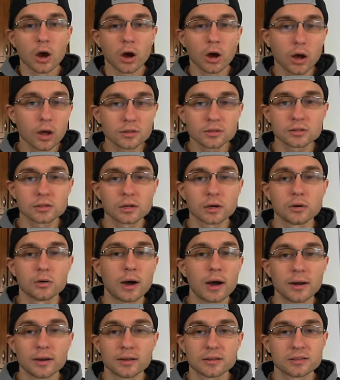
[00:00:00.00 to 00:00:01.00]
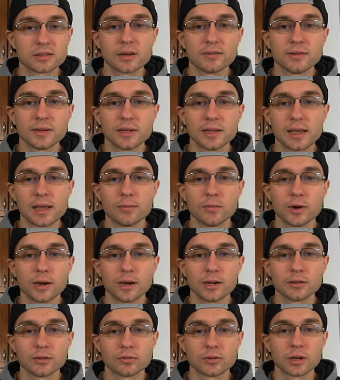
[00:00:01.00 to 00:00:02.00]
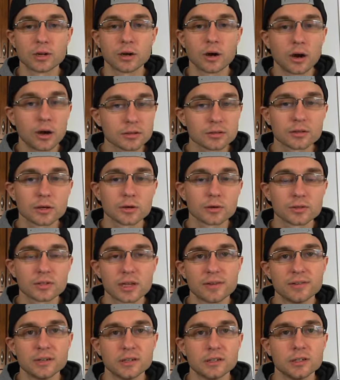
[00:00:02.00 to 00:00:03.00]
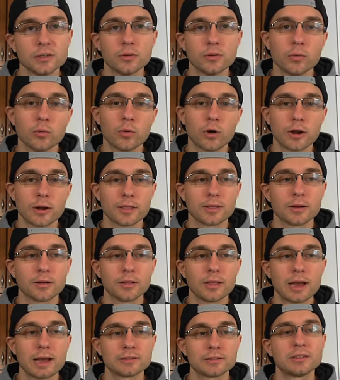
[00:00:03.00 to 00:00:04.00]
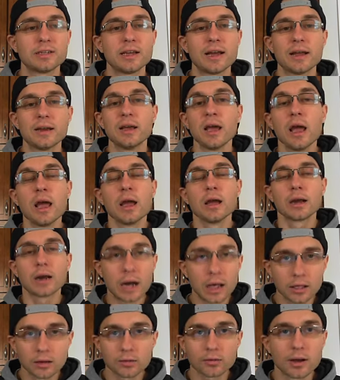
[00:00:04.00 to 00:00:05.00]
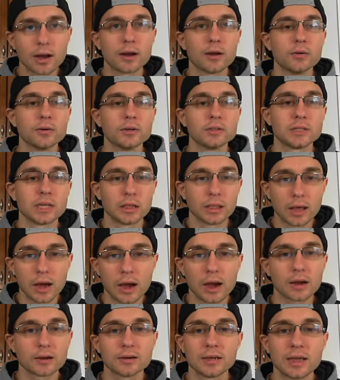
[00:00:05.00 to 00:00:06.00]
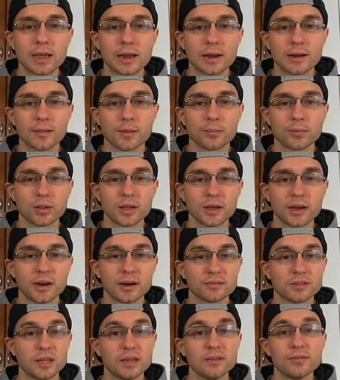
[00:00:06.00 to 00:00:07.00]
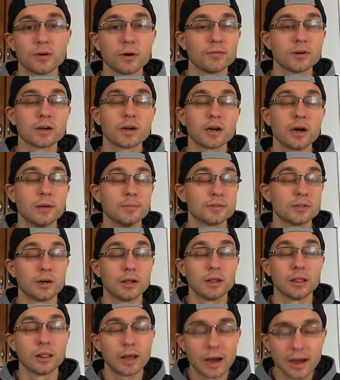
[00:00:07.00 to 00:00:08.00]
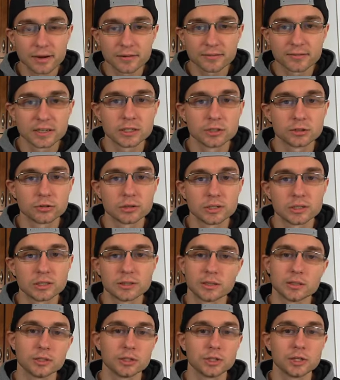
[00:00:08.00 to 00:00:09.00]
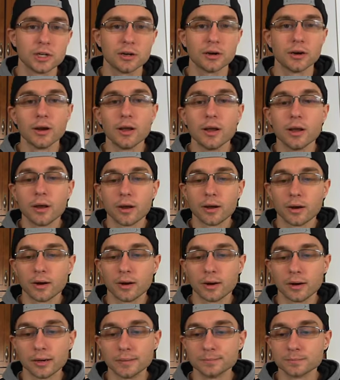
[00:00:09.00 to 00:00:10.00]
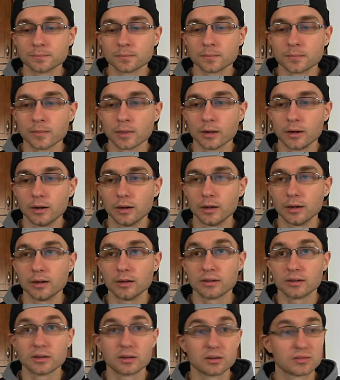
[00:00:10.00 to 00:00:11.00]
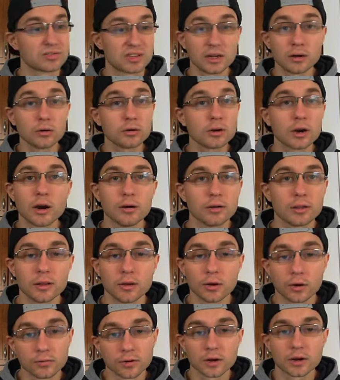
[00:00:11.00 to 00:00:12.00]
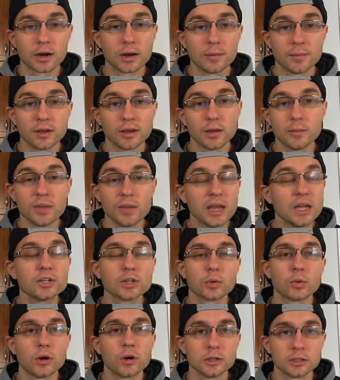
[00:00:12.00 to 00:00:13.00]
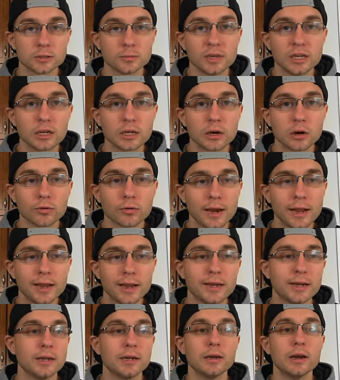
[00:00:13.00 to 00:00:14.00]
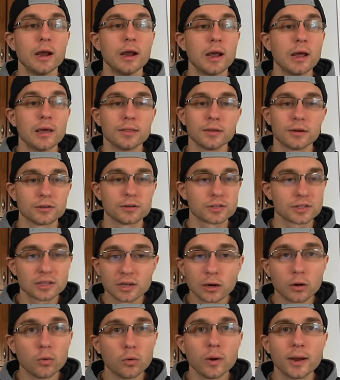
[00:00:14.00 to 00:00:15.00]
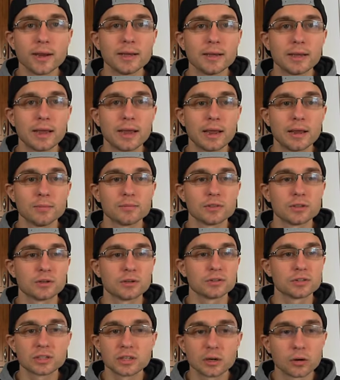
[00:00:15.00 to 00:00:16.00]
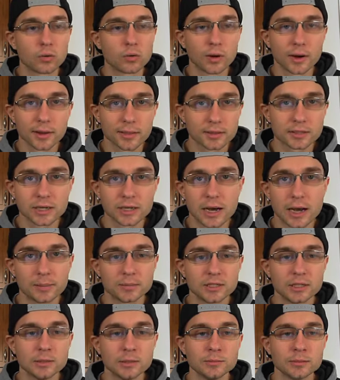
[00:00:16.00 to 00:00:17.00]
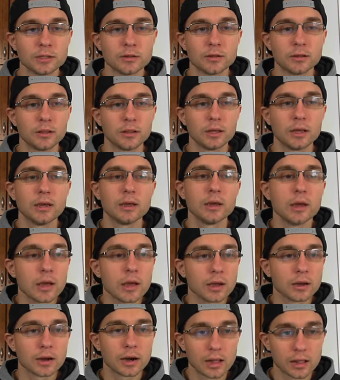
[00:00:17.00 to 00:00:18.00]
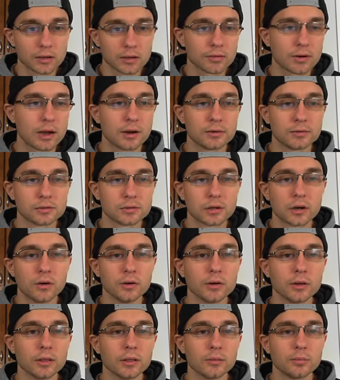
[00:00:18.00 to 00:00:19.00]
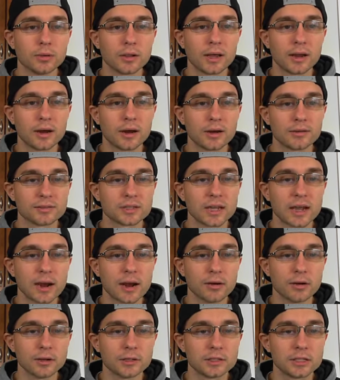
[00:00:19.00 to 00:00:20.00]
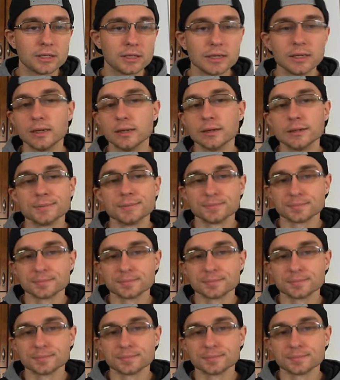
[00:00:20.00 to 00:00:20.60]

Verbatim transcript: also on a seven game winning streak, also 7 2 and 1 in their last 10. Colorado is a lock to get in the playoffs. They've overcome a lot of injuries this year. Um, and still currently overcoming a major one to Mikko Rantanen. They're still winning games. They're still one of the top teams in the league. Colorado's going to the playoffs guaranteed.